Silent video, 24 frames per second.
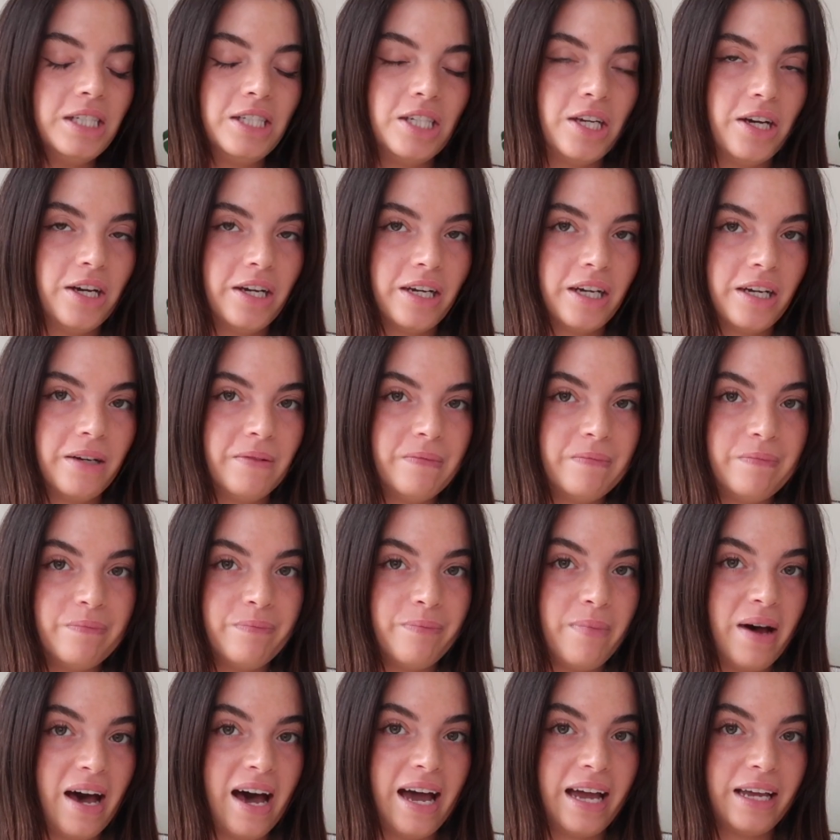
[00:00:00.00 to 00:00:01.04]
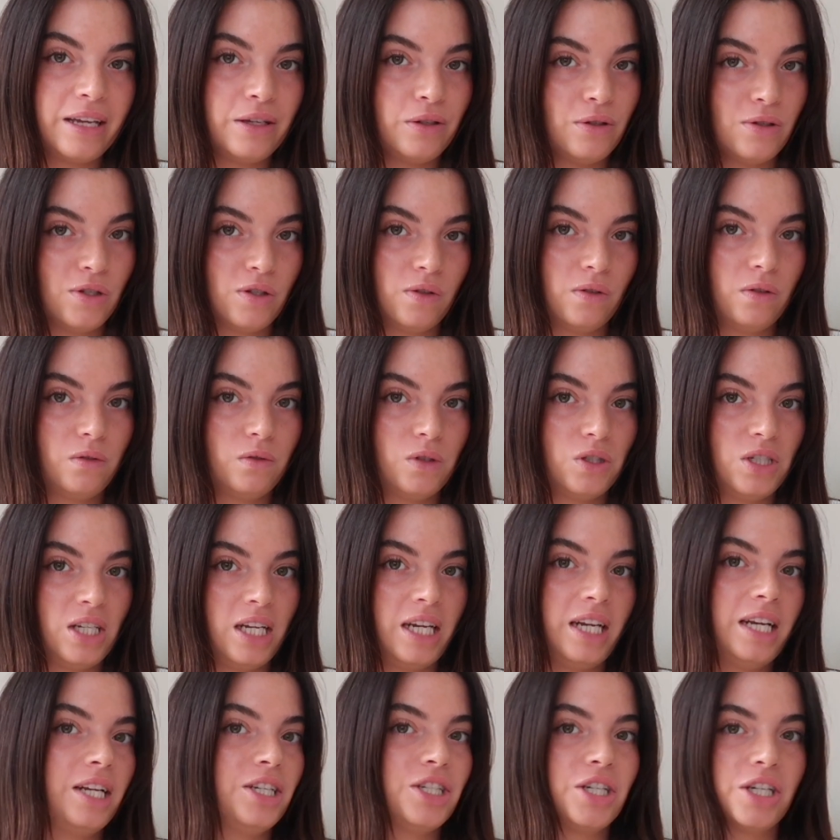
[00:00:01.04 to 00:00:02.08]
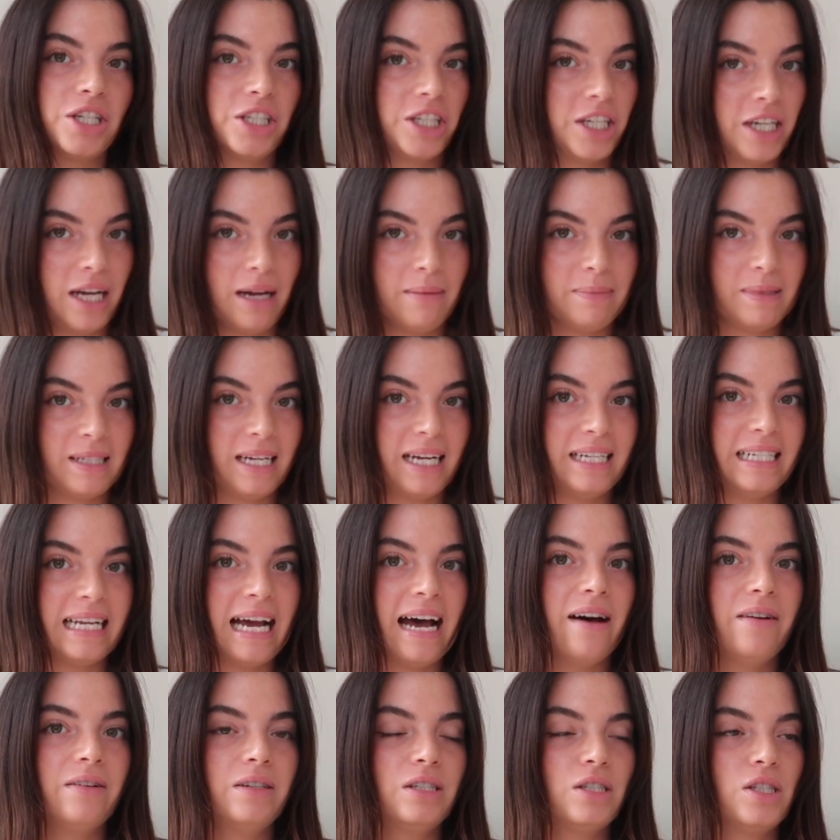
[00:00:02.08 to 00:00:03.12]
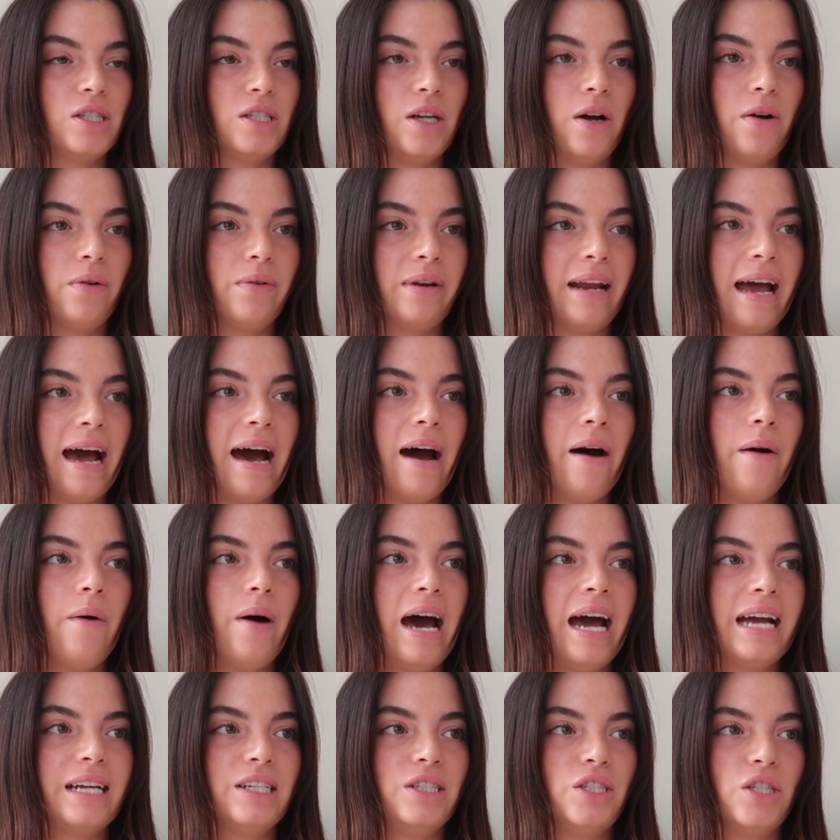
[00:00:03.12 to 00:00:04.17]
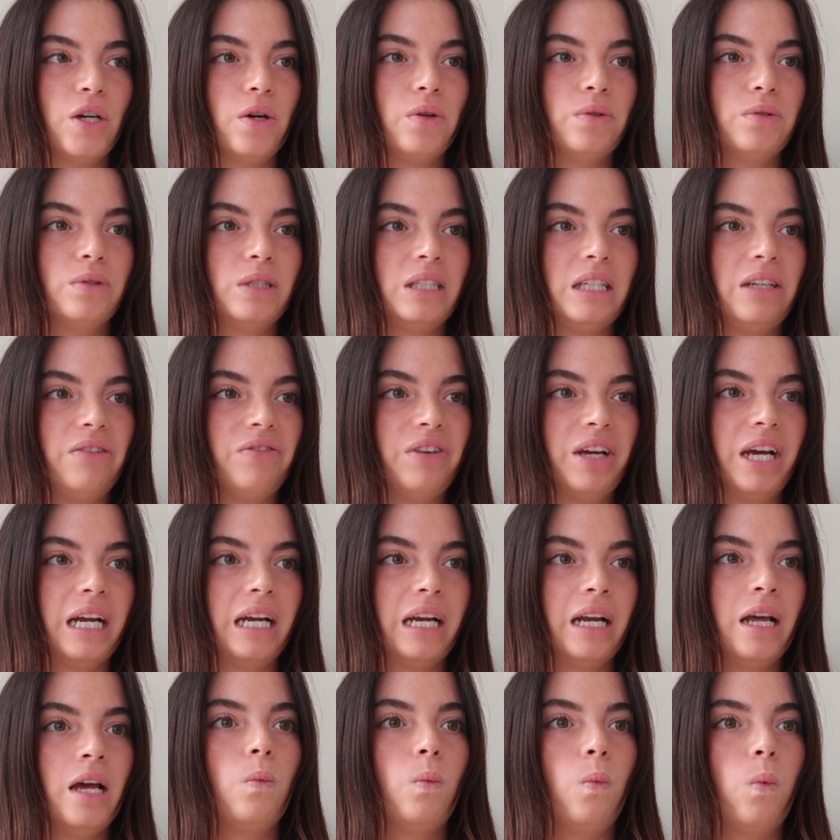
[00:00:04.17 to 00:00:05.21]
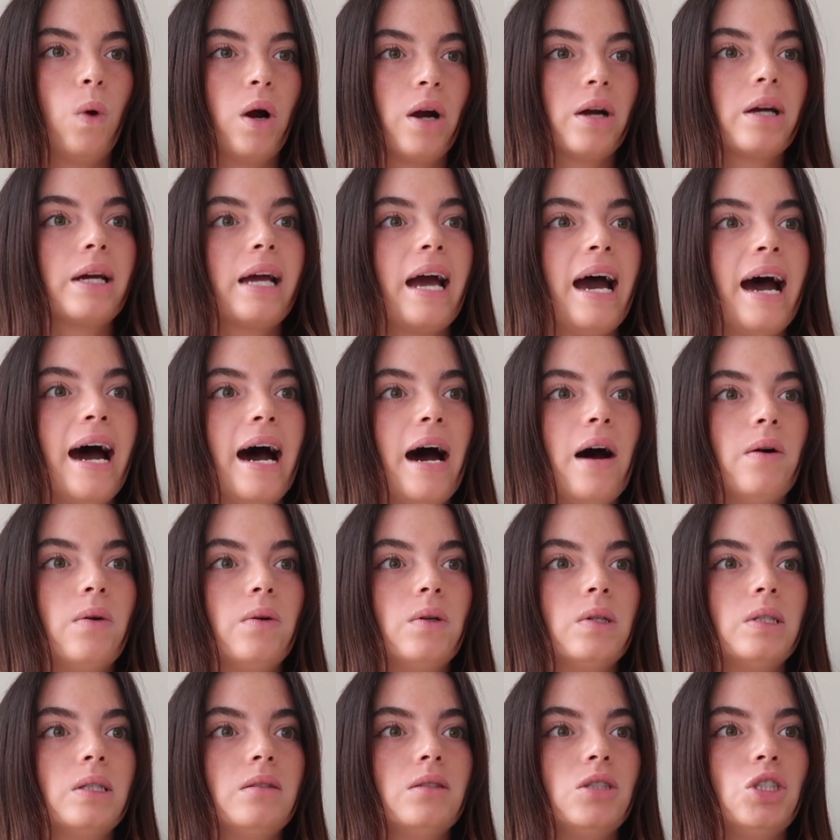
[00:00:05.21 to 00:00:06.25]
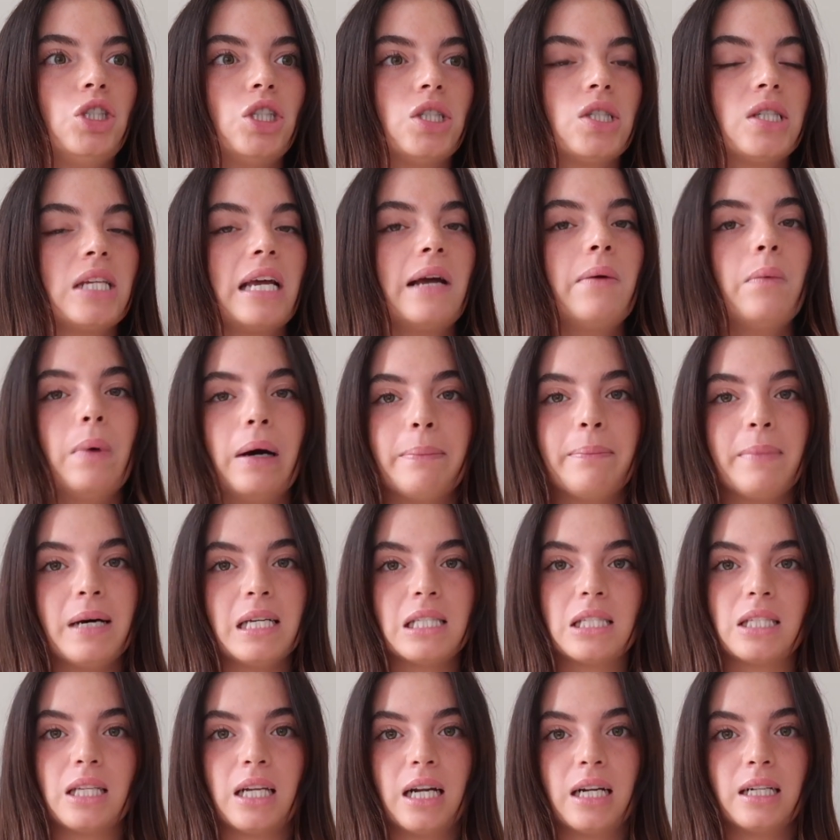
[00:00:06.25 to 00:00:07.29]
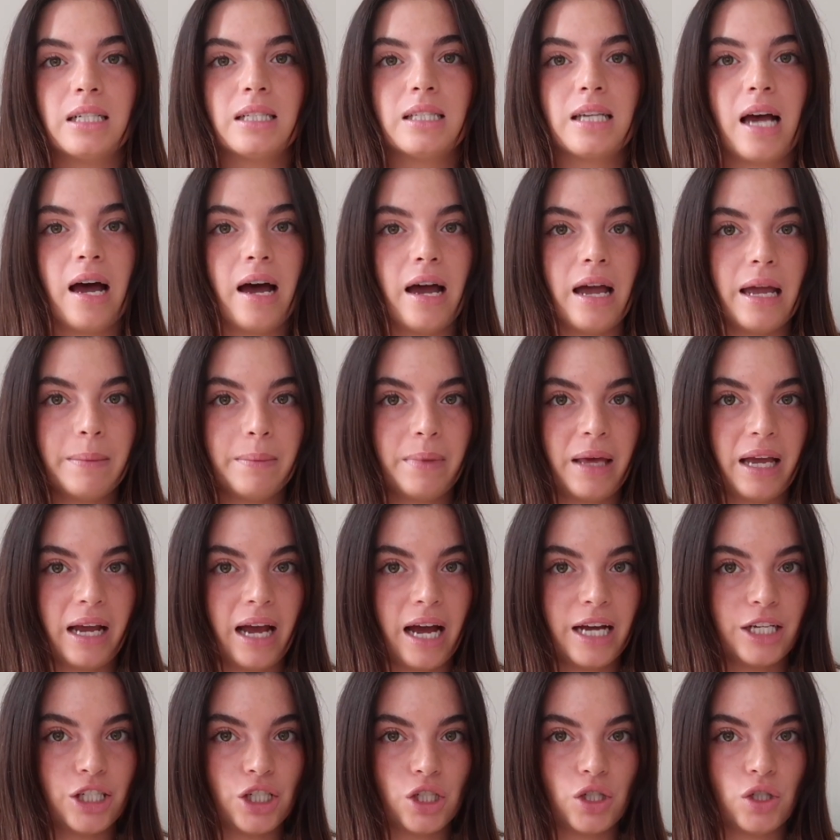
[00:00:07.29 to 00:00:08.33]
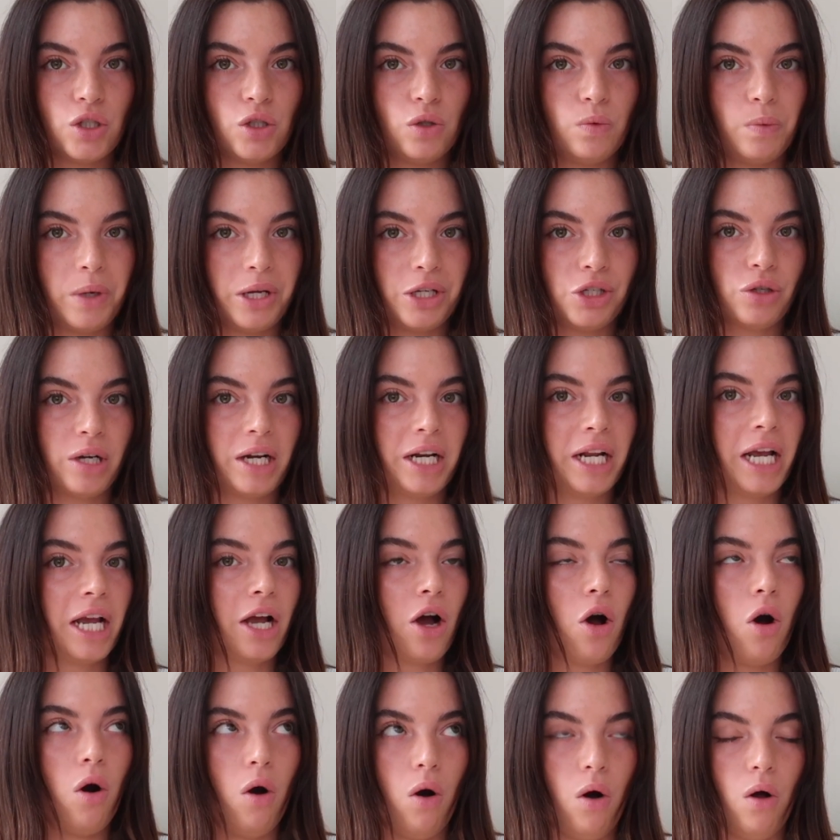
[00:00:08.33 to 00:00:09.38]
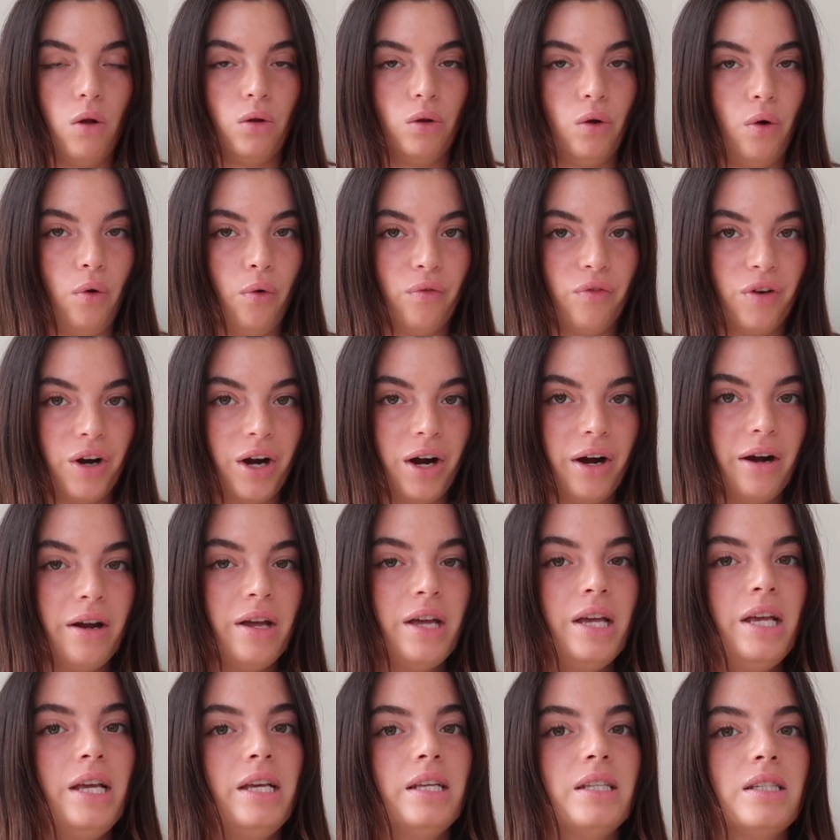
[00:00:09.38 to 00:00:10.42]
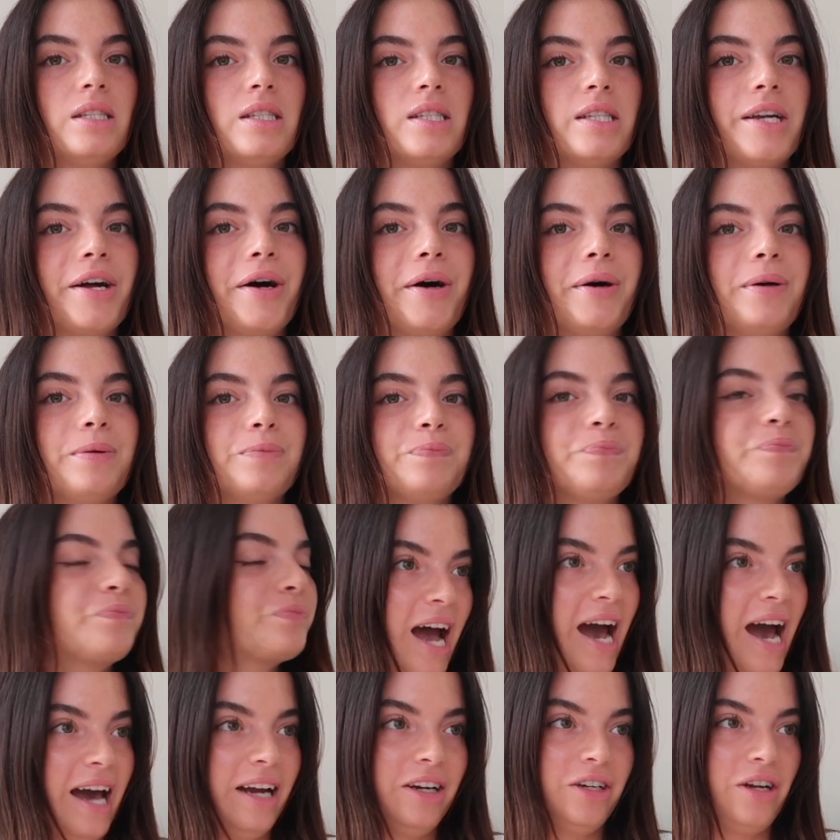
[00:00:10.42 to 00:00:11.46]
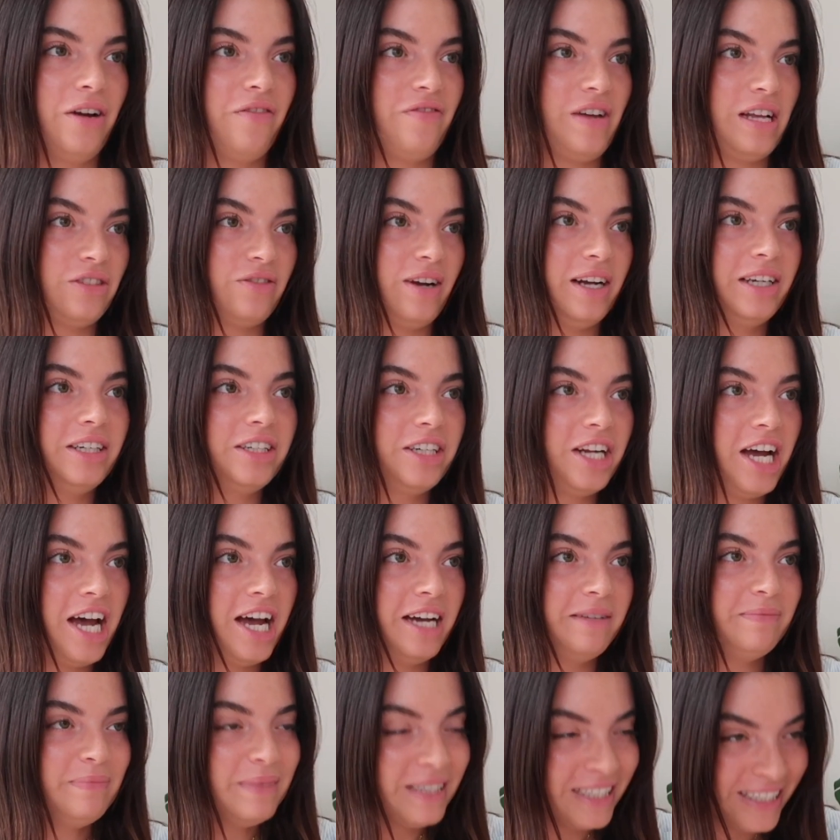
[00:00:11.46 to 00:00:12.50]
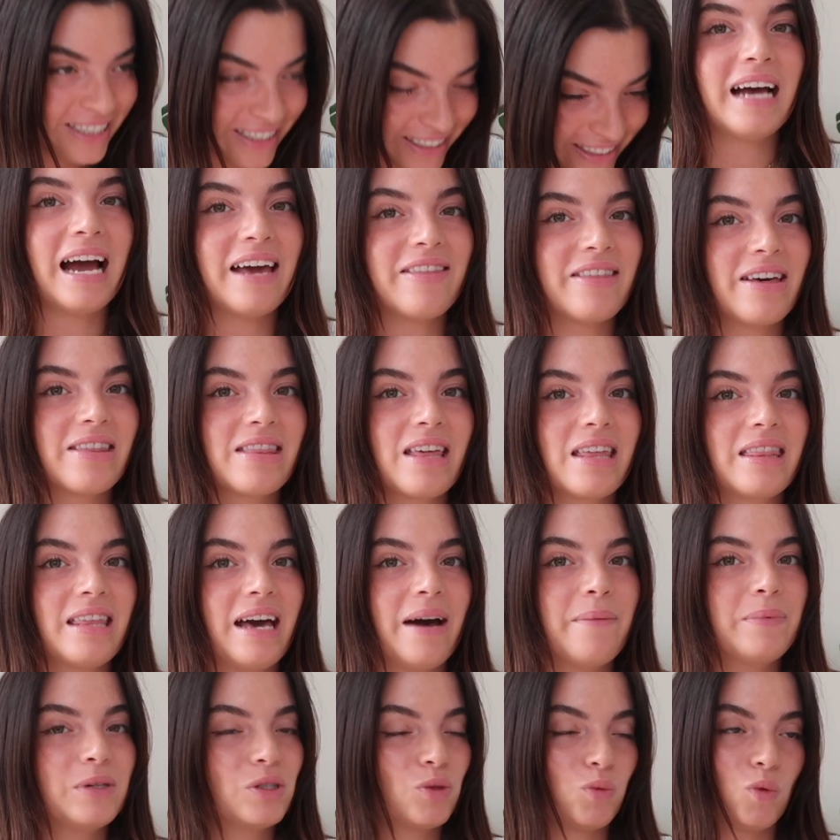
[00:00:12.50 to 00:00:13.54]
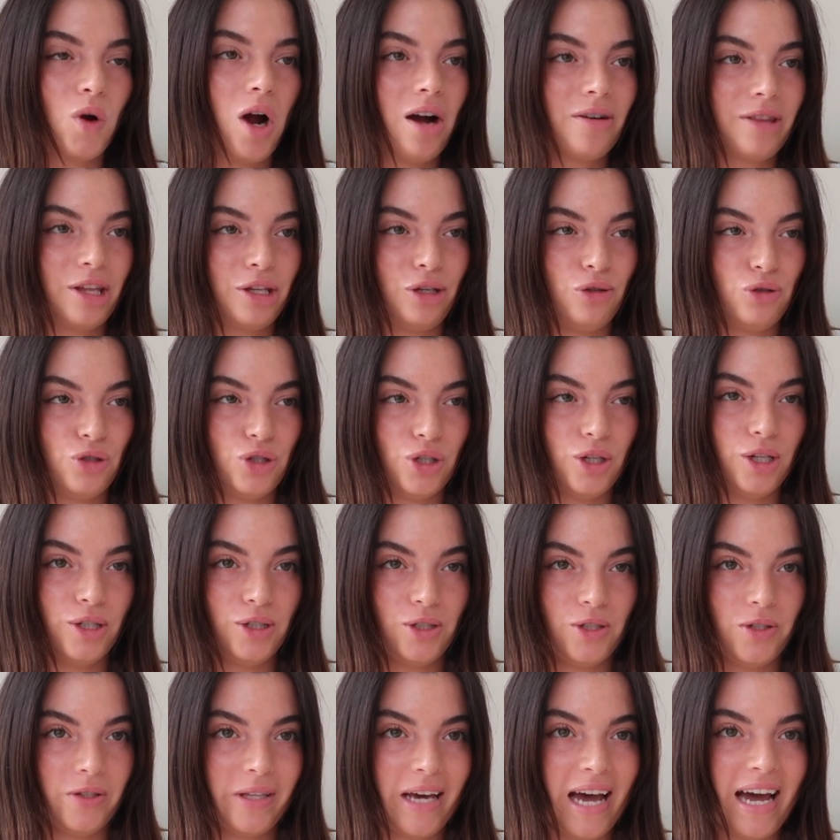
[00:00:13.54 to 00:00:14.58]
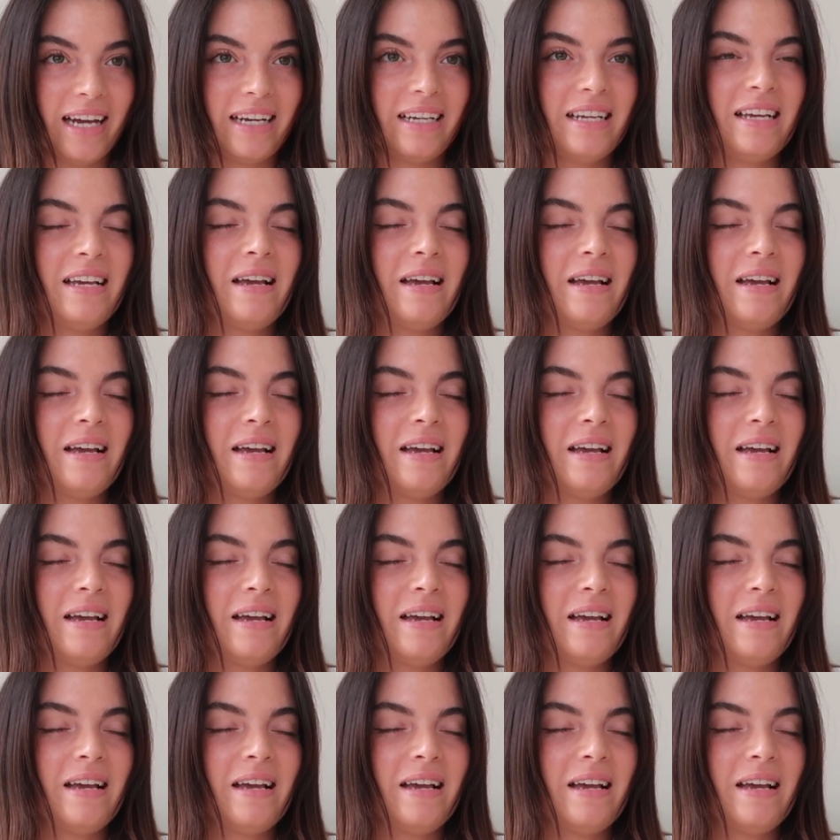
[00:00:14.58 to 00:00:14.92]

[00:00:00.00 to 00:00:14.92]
took my usual routine and turned it upside down. So now I don't even work out just like one muscle at a time. Like I just do weight training all over. So I don't know if that's right or not. I thought that that was wrong, that you shouldn't do that,